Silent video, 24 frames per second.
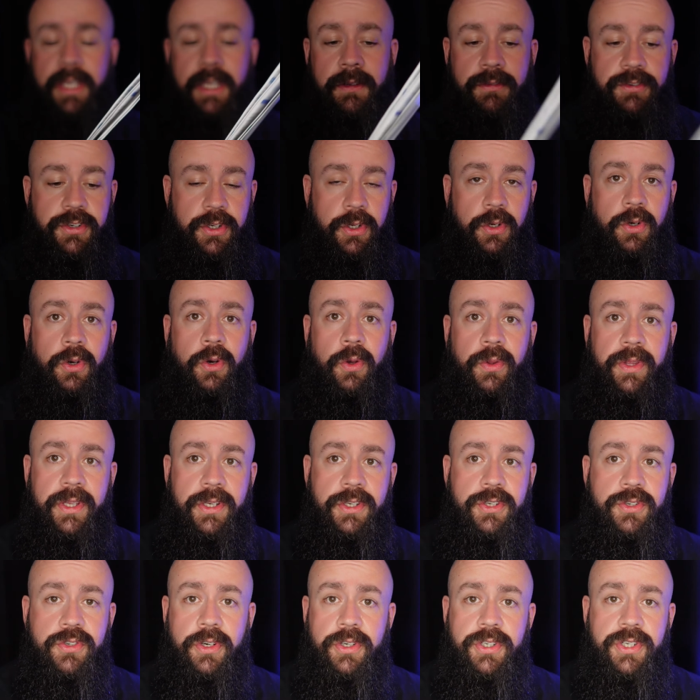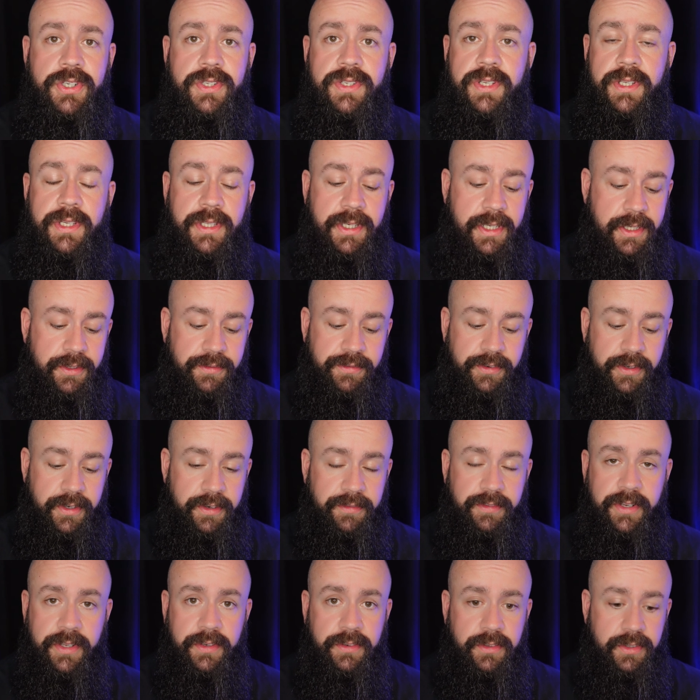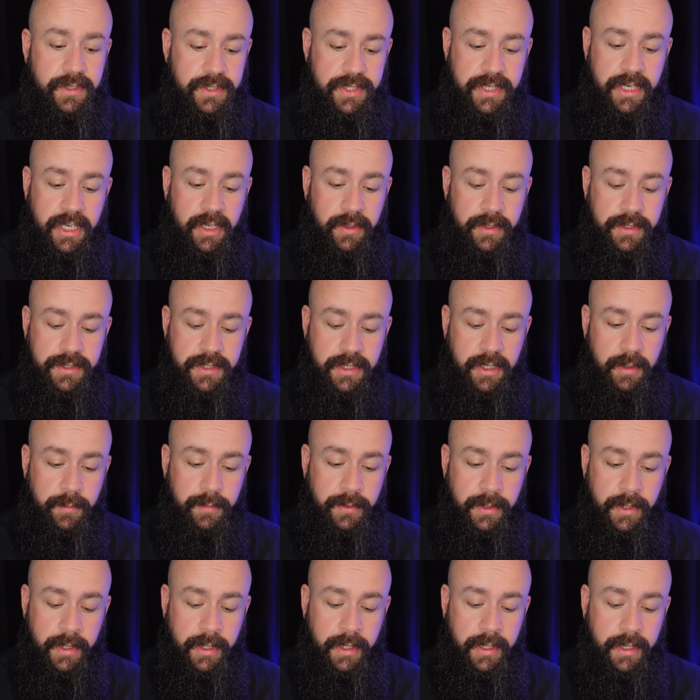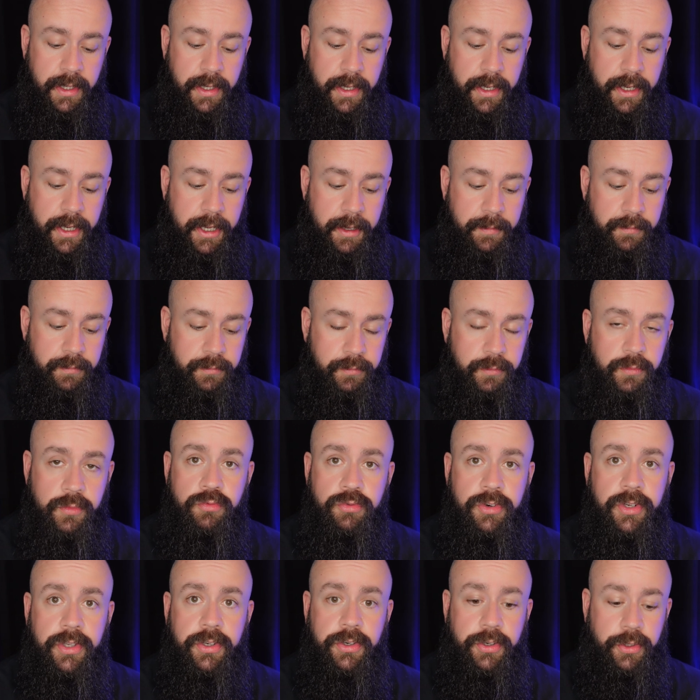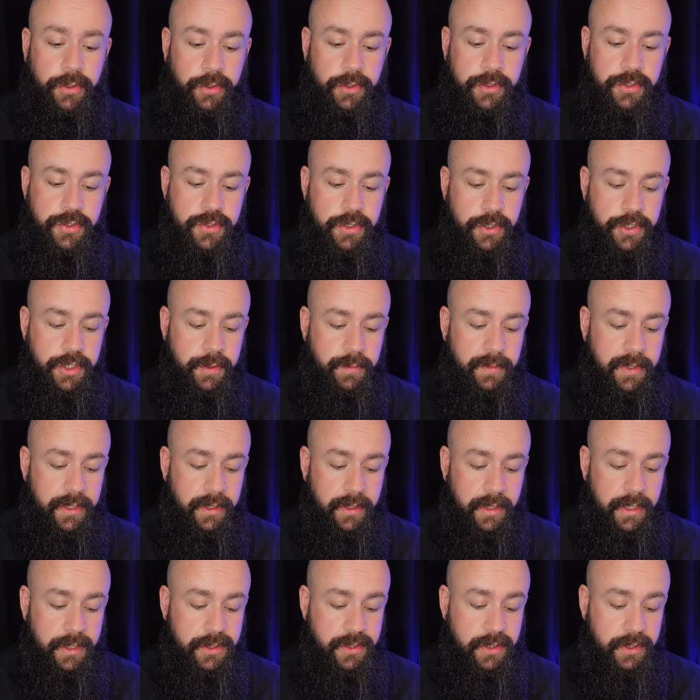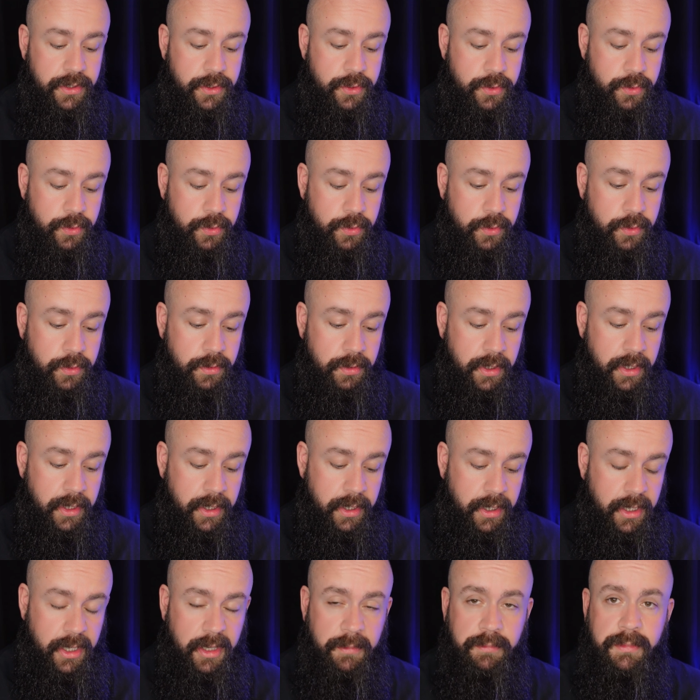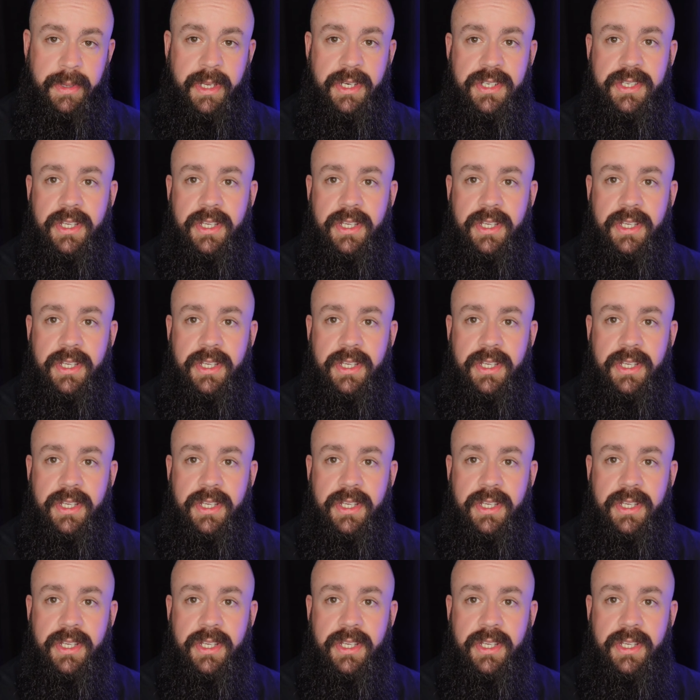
gives you all the instructions that you need for everything to set this up. Really, really good instruction manual actually, so makes